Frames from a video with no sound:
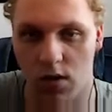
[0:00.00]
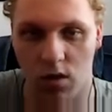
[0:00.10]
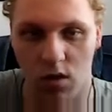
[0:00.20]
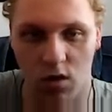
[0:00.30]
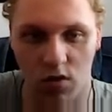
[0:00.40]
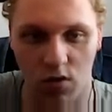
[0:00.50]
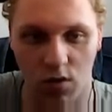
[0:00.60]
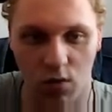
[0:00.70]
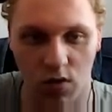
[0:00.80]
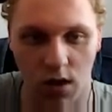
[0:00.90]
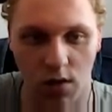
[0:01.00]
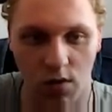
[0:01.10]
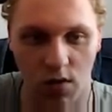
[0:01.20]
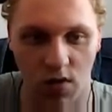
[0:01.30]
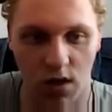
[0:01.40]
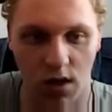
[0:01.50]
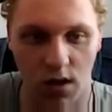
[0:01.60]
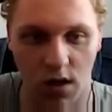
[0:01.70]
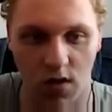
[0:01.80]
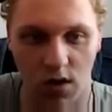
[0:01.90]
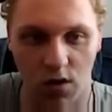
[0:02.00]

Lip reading: It just throws an error. It's like it has a